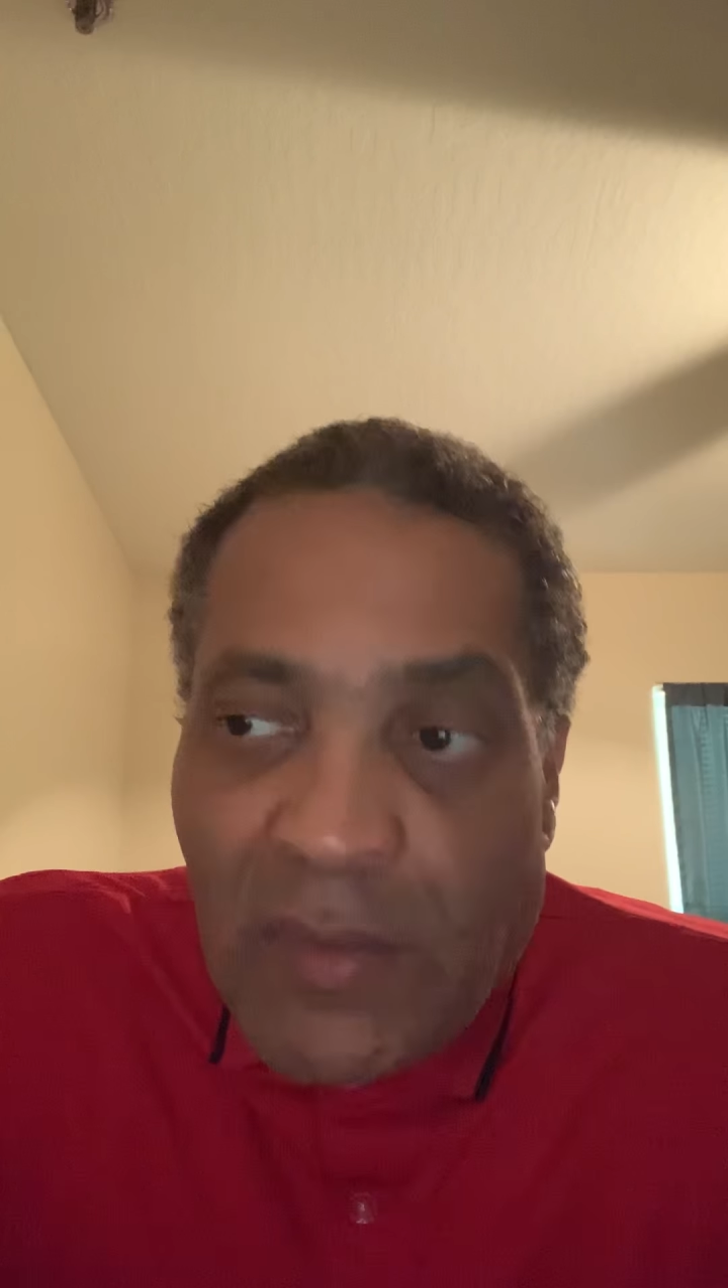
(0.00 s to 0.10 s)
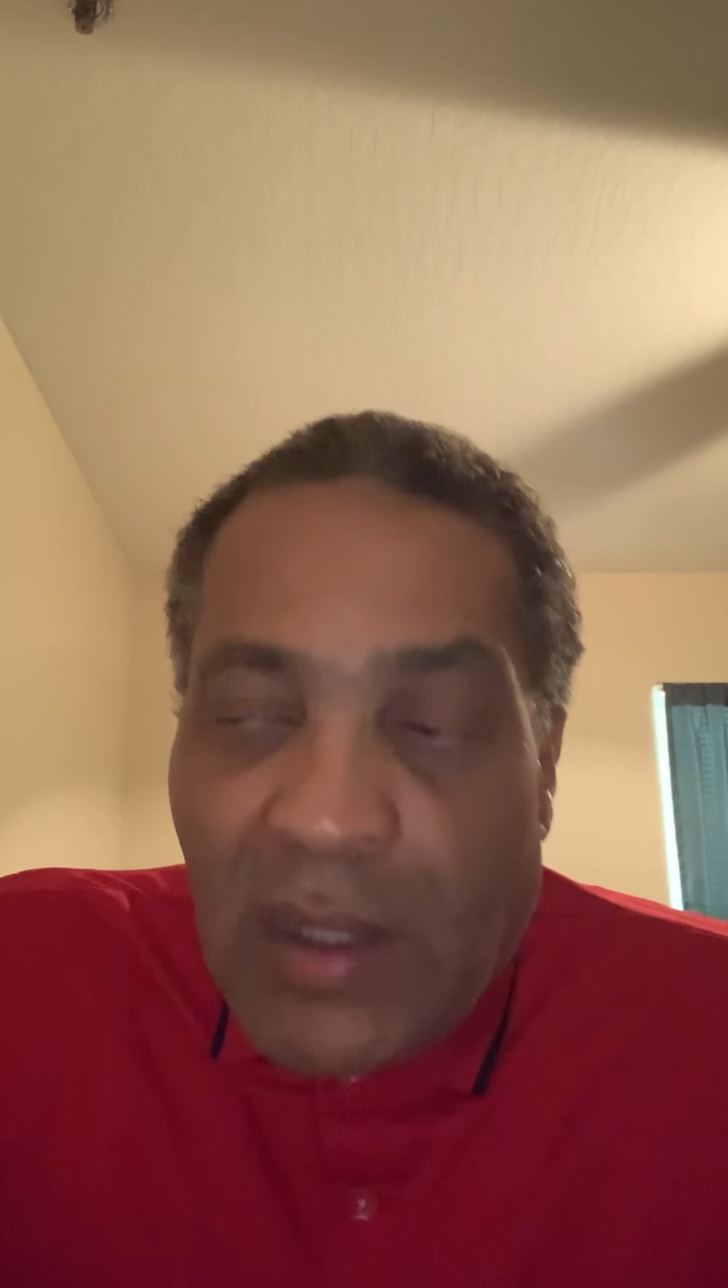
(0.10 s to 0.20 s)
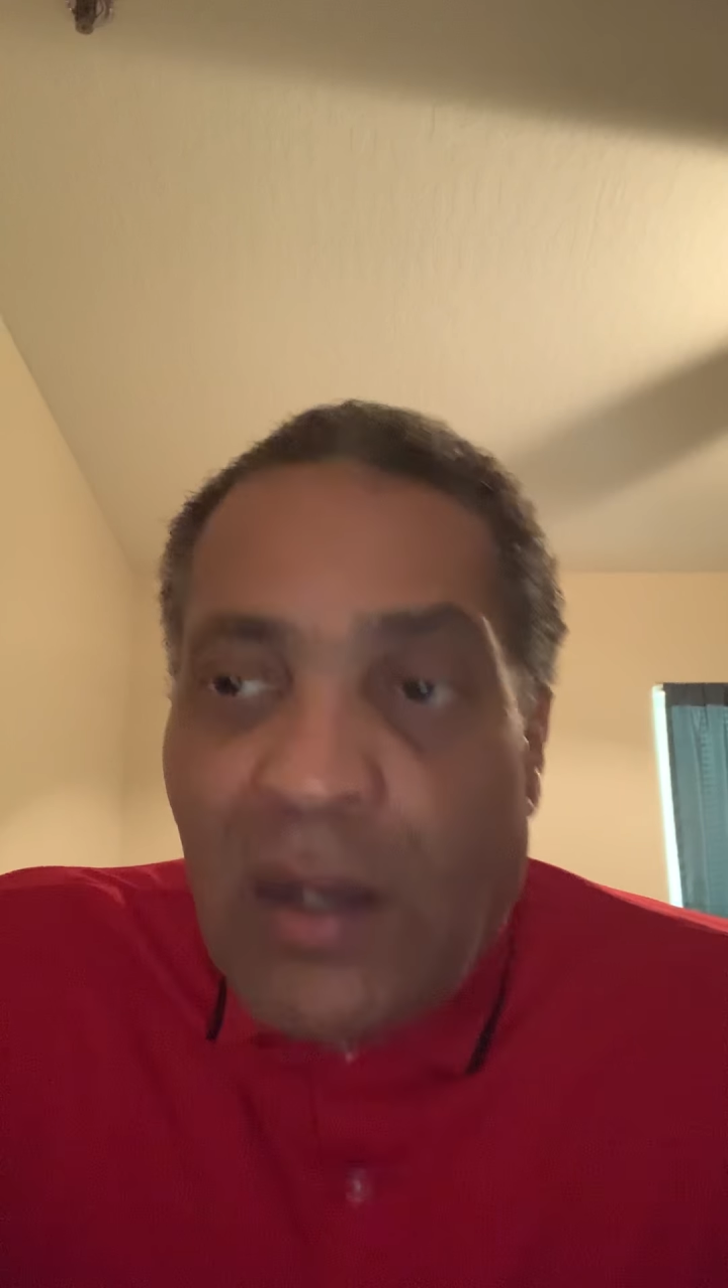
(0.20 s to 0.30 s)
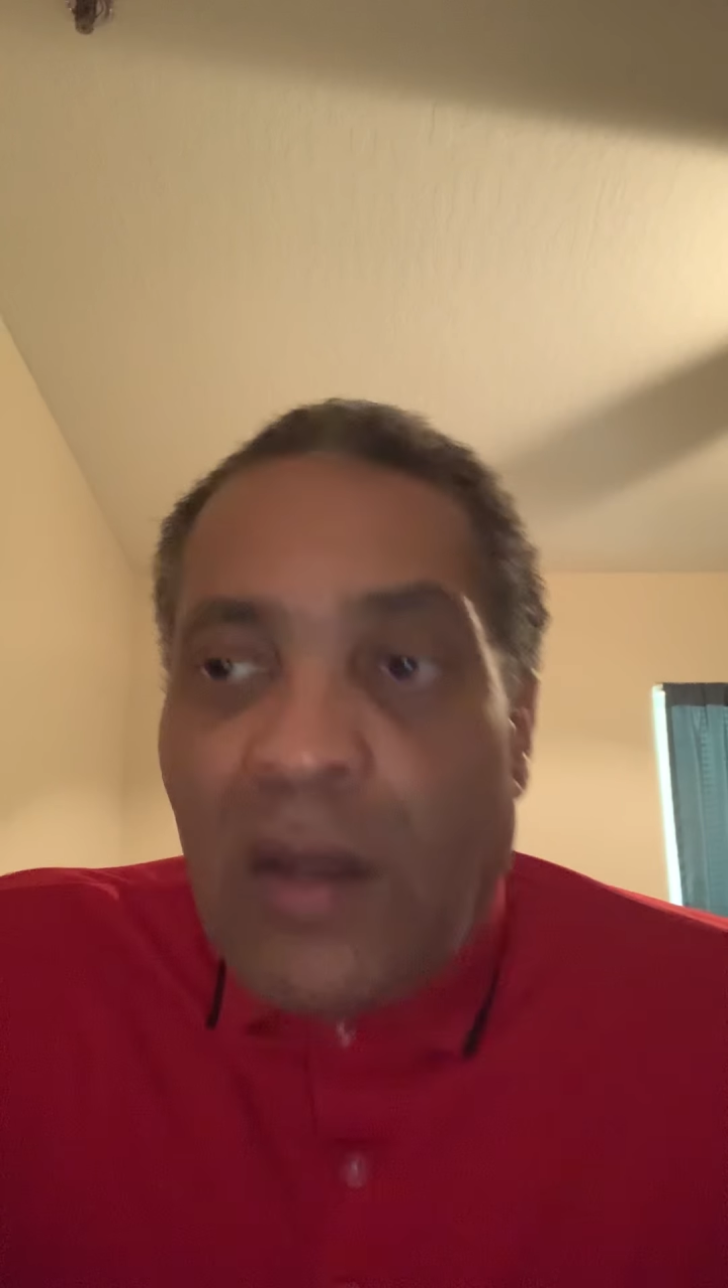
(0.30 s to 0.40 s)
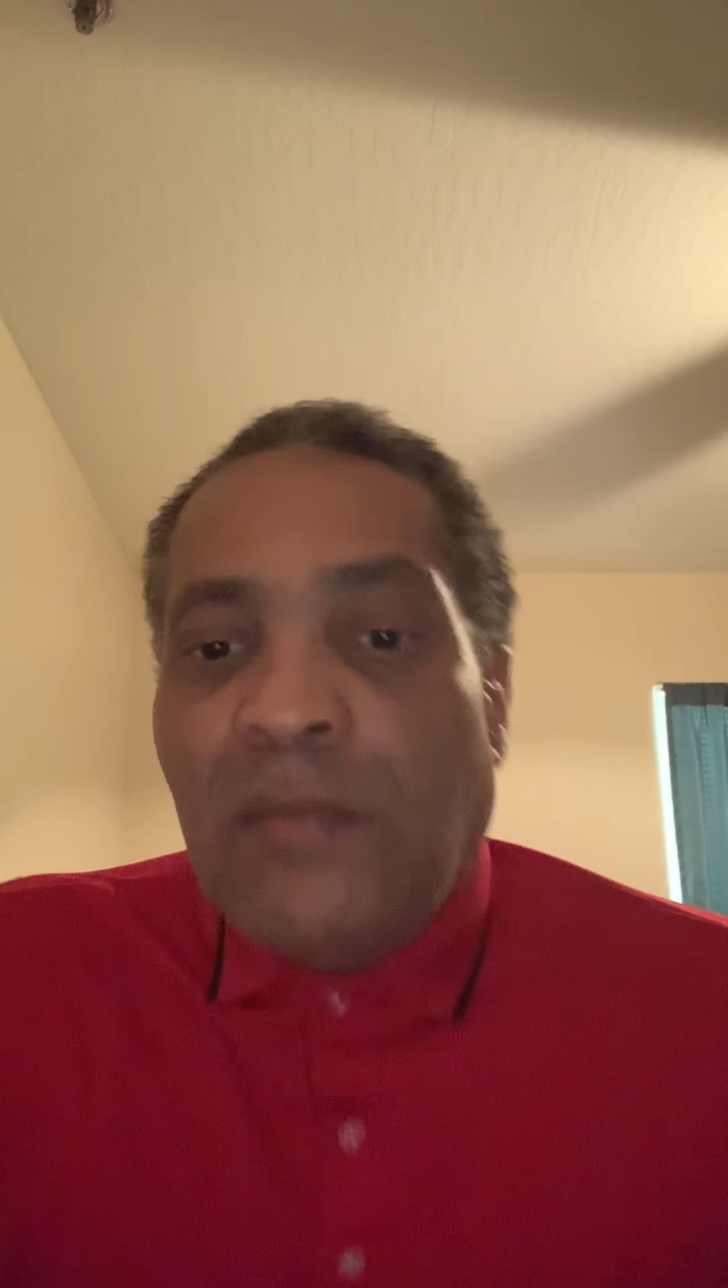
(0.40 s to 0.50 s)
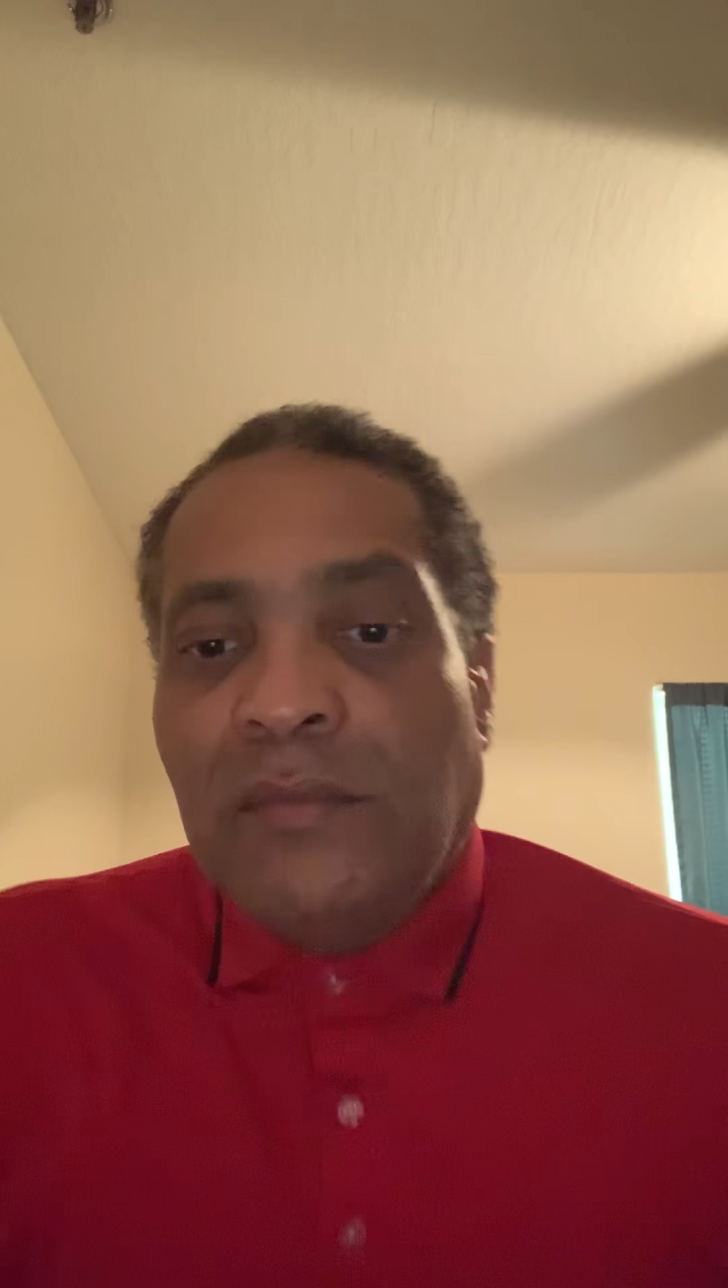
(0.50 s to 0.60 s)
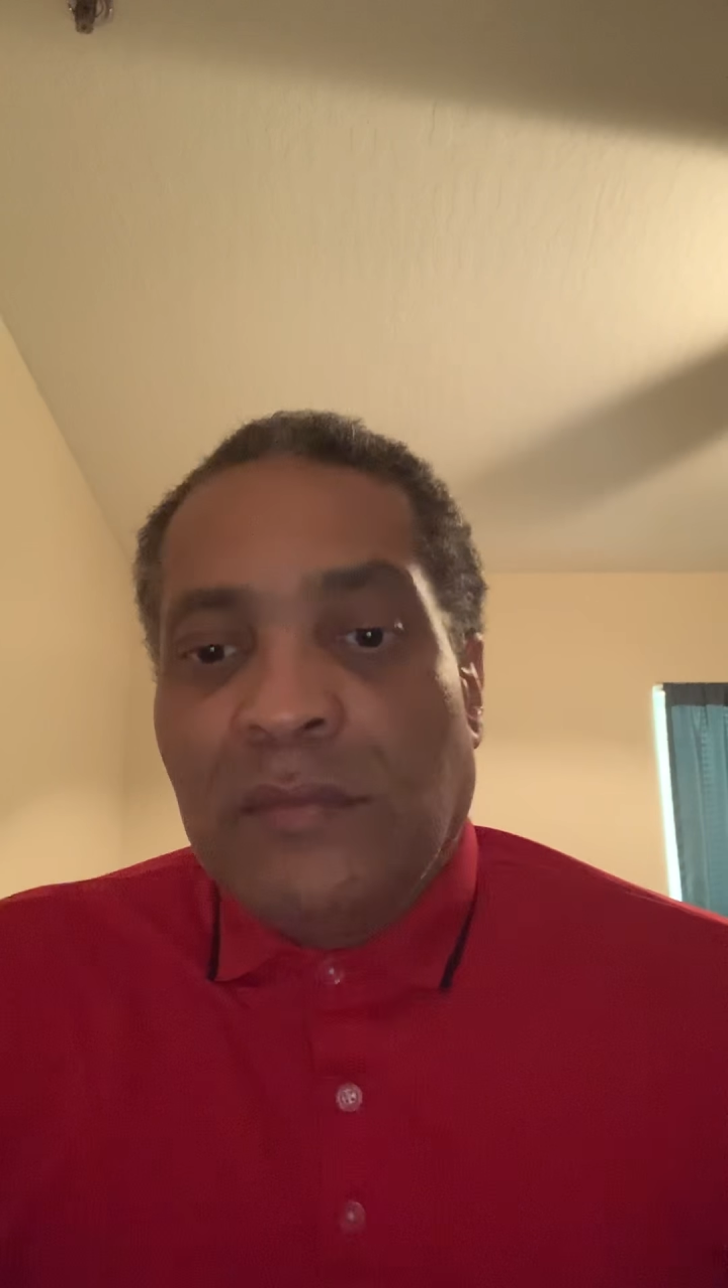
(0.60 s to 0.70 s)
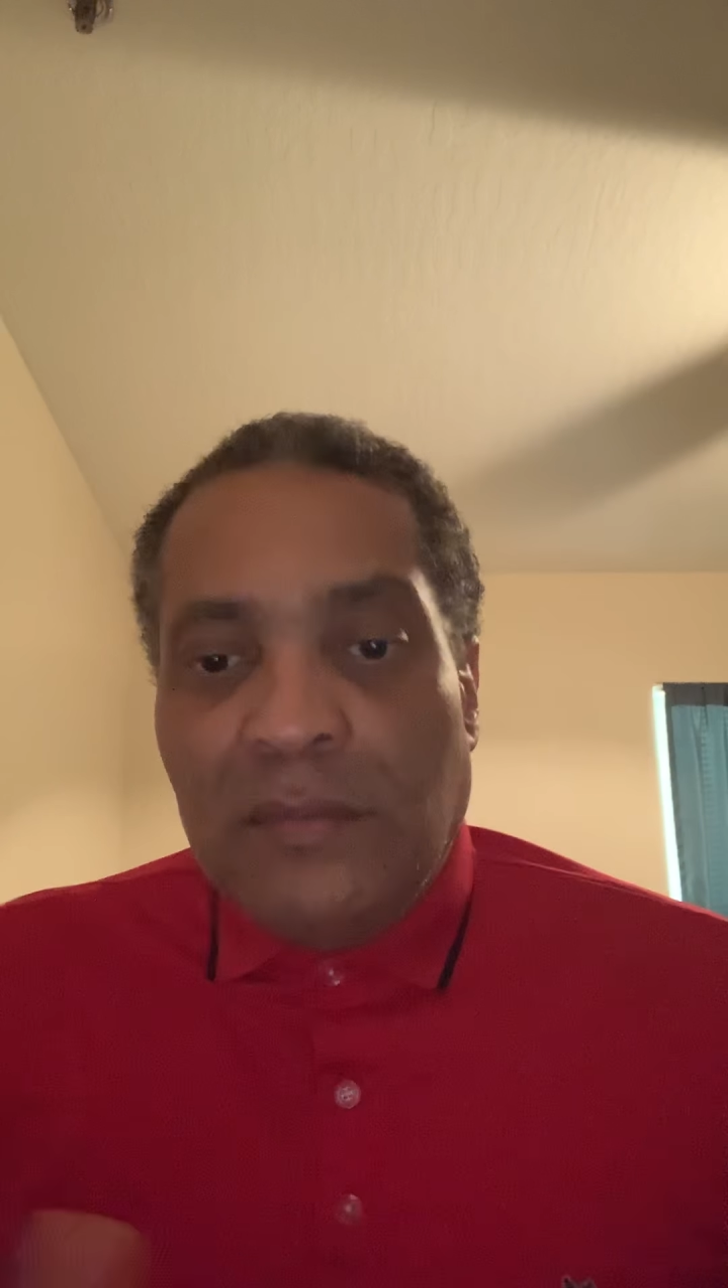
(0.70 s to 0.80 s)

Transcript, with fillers: you know,